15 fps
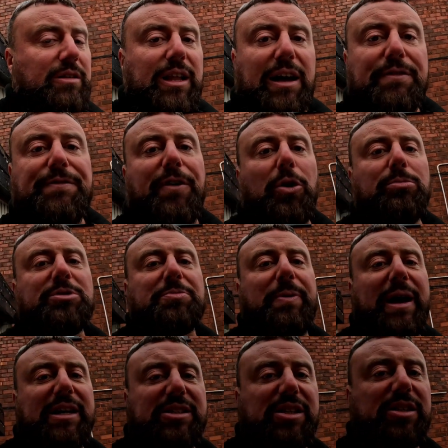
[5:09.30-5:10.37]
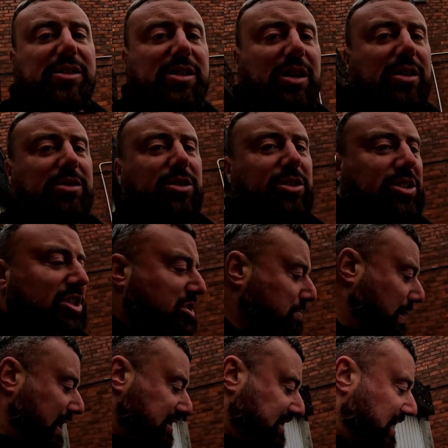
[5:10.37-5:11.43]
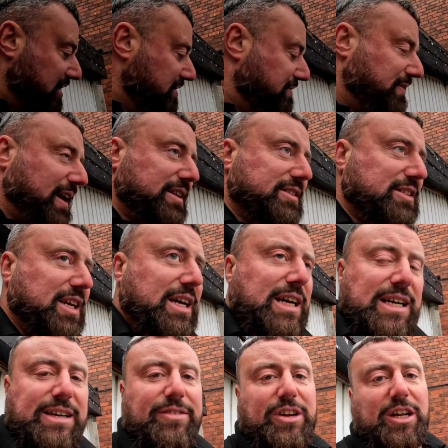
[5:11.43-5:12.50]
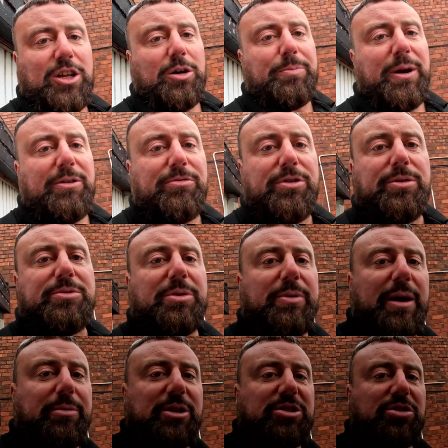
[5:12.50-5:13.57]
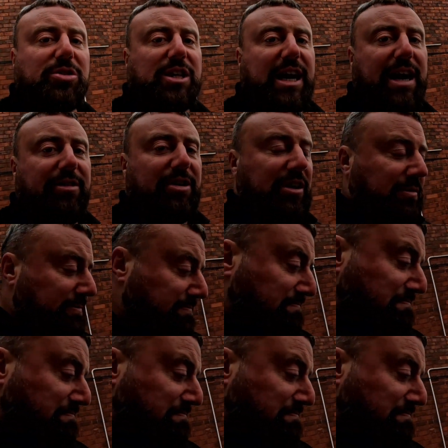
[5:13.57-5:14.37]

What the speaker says: like foam spacers just to space out the fans, give it a little bit of room to be able to suck the air in.